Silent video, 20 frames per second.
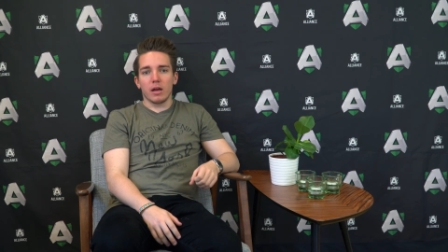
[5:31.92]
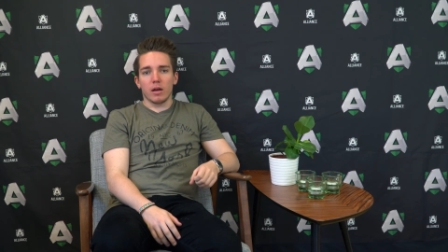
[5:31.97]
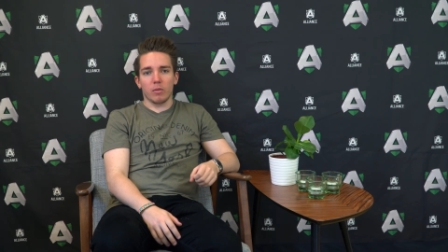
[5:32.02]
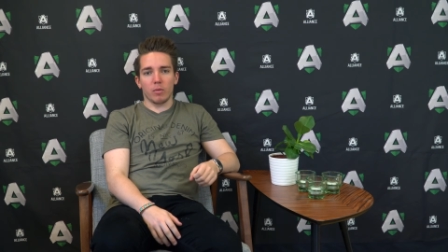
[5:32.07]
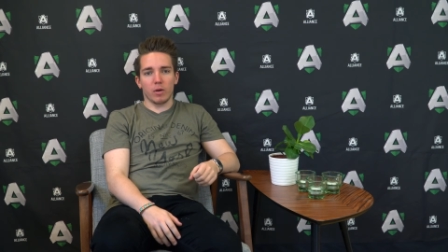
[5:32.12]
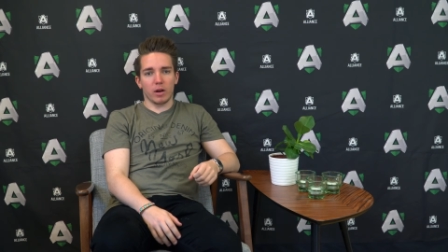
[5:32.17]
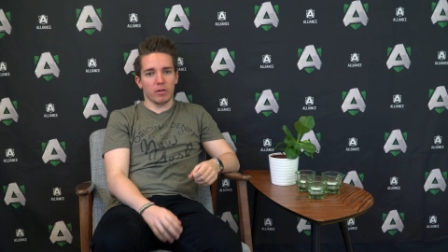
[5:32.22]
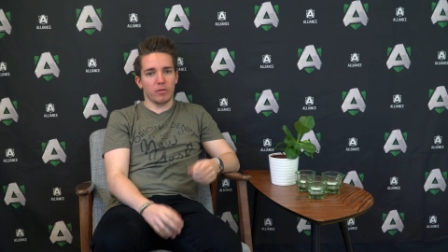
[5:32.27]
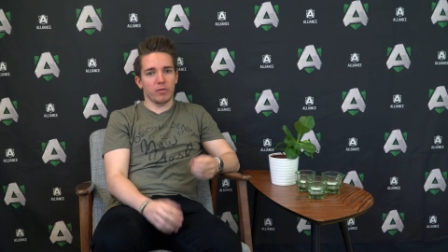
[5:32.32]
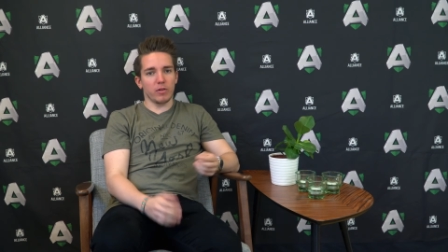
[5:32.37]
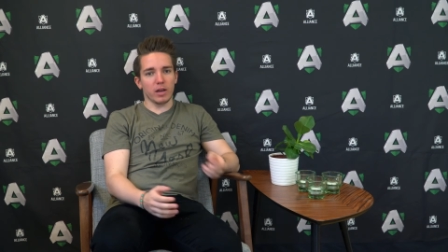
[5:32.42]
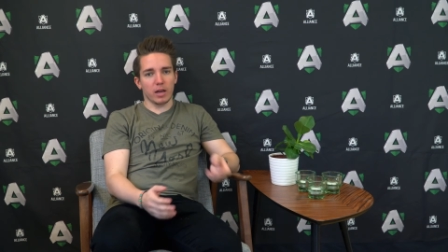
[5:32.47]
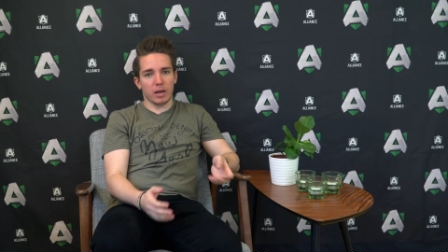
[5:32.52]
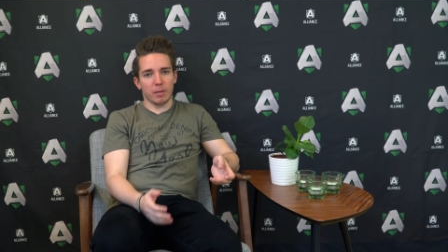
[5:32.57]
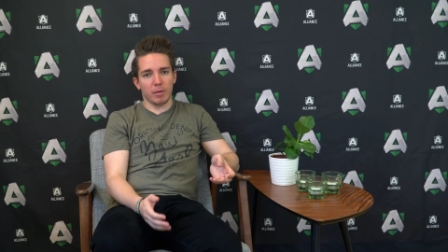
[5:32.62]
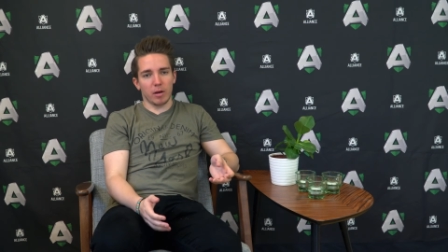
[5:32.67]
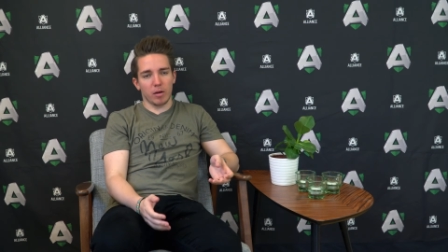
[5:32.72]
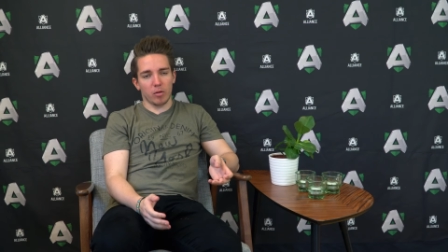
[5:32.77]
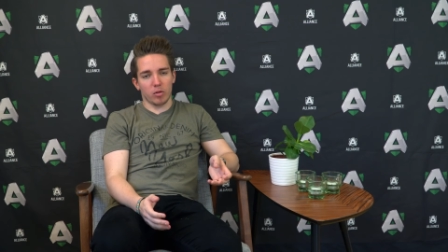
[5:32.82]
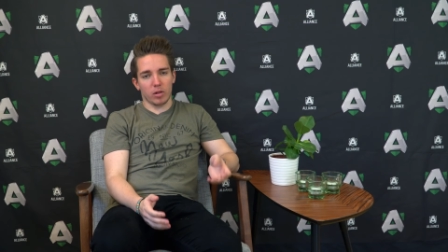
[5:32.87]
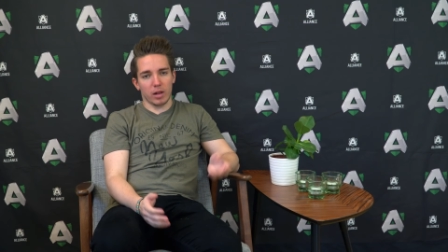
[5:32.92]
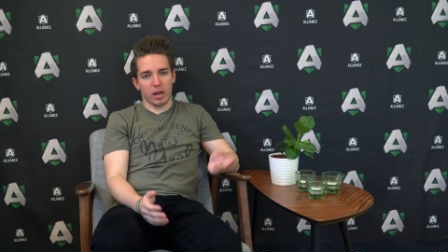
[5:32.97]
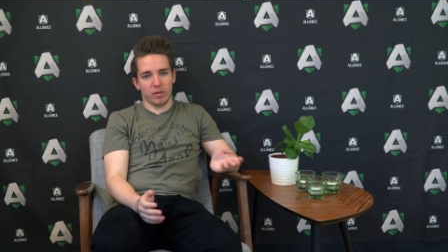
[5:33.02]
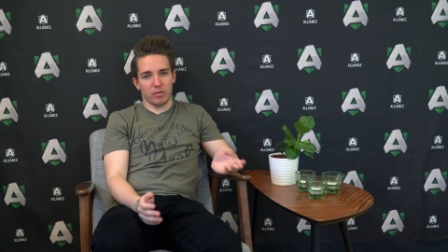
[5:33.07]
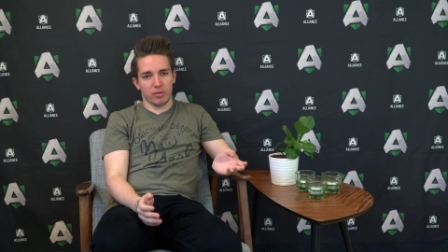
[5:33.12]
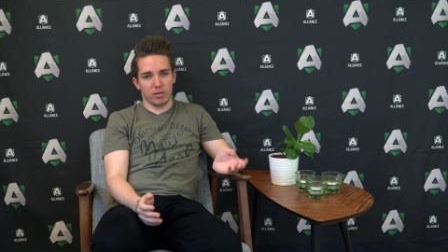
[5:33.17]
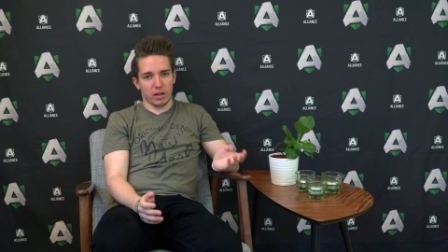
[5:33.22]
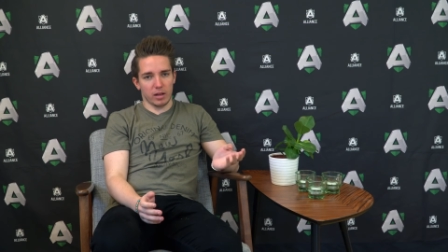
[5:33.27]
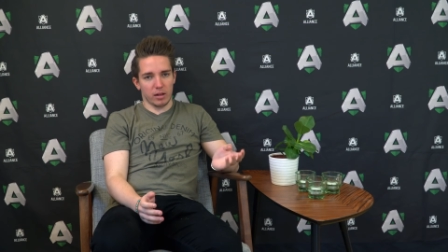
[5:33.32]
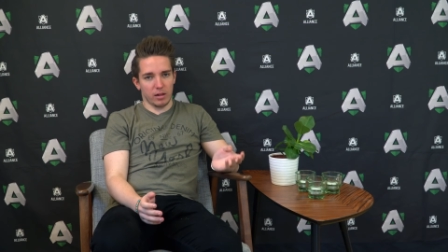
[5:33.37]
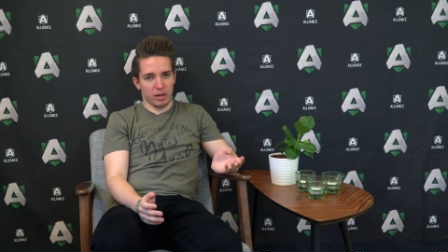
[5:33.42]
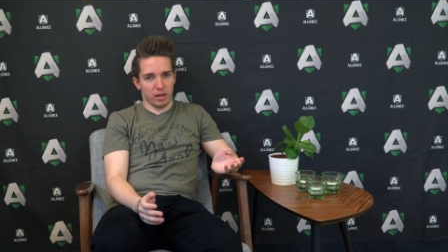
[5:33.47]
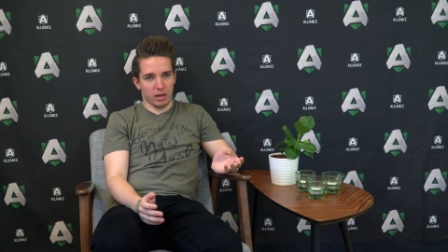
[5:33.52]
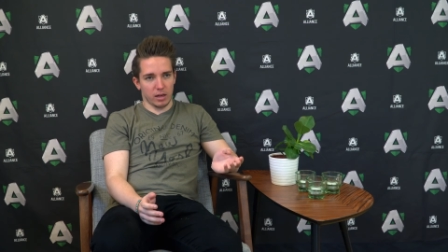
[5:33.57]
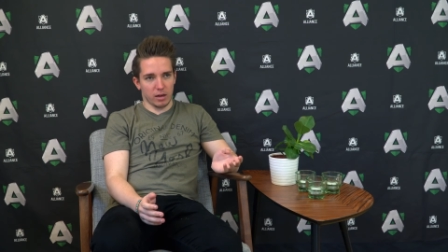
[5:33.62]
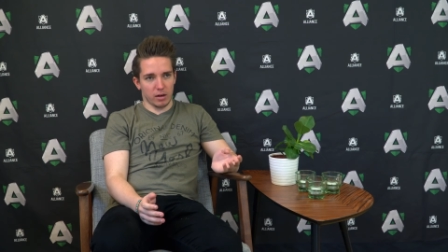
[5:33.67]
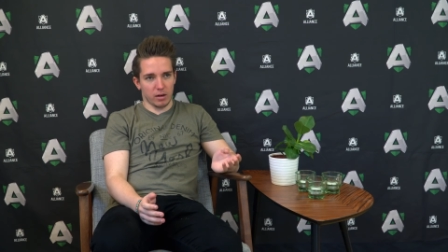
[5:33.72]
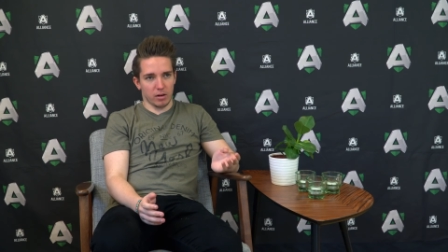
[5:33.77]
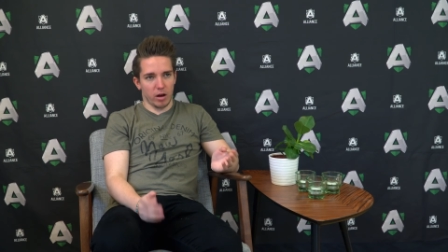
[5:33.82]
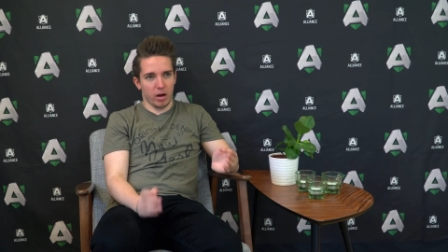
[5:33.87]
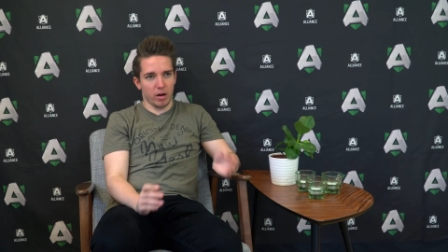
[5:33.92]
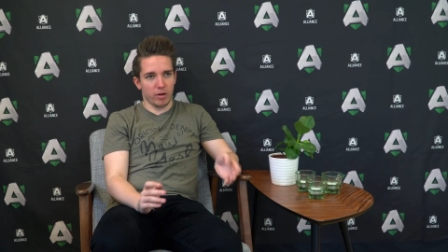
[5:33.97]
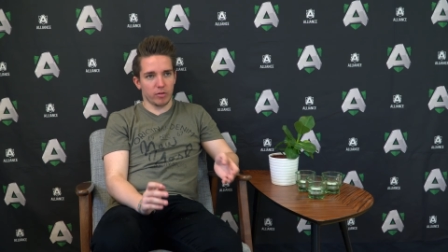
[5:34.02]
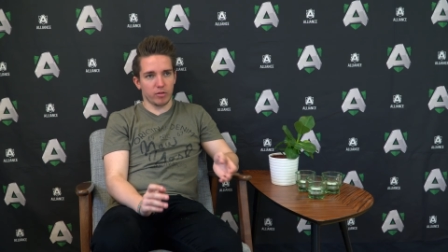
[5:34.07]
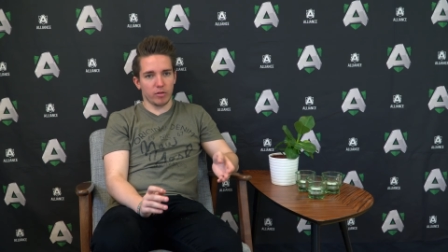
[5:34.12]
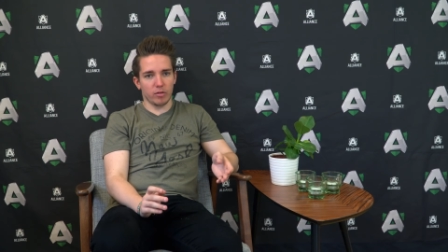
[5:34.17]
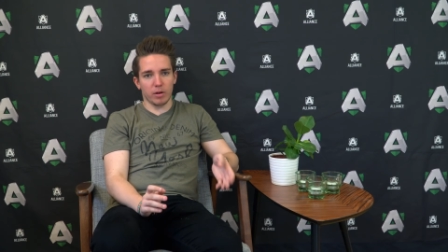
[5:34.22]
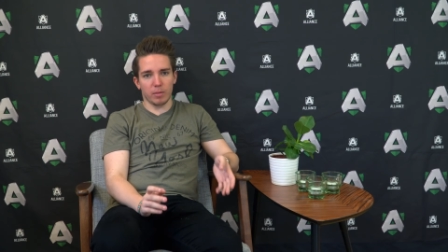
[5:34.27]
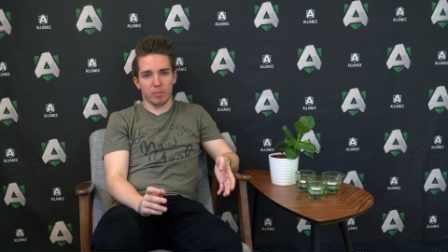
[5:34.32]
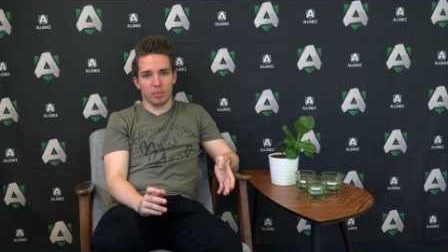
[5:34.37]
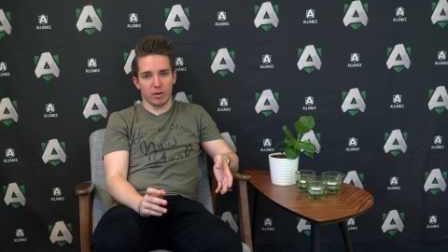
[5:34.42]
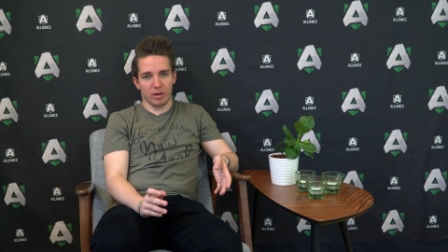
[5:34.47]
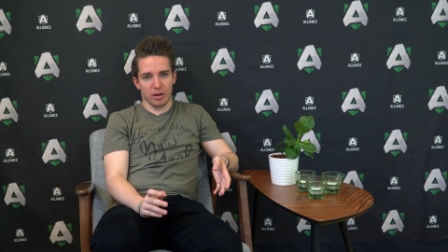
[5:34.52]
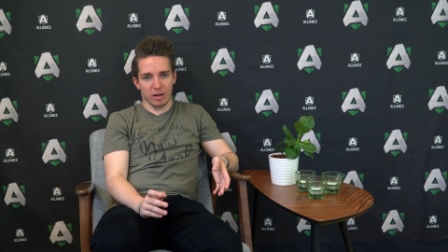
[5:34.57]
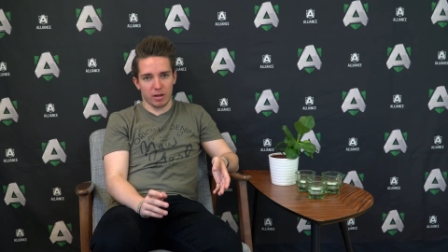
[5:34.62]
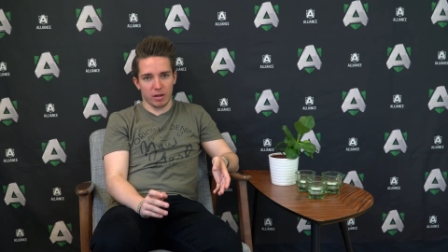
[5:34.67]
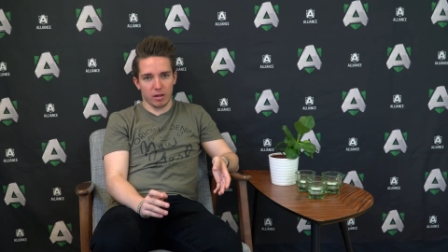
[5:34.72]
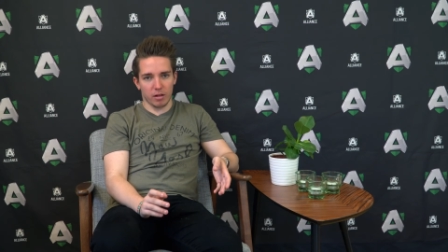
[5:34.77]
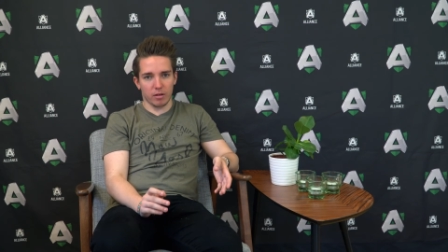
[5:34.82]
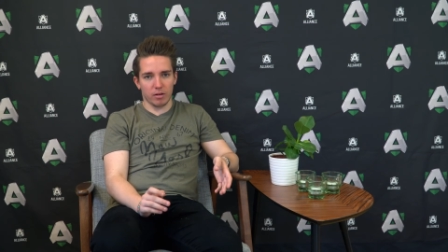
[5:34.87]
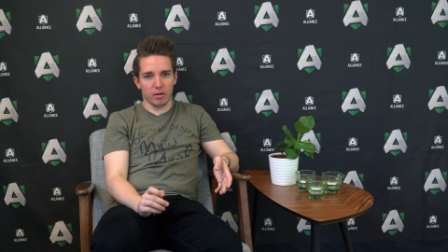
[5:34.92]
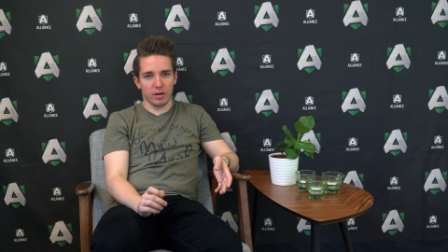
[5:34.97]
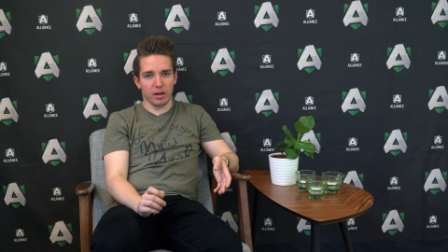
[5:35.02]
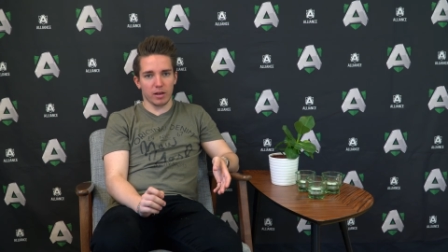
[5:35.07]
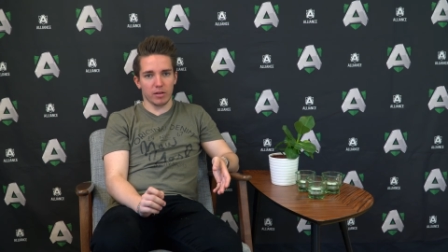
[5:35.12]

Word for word: What I think about lifesteal in Hearthstone in particular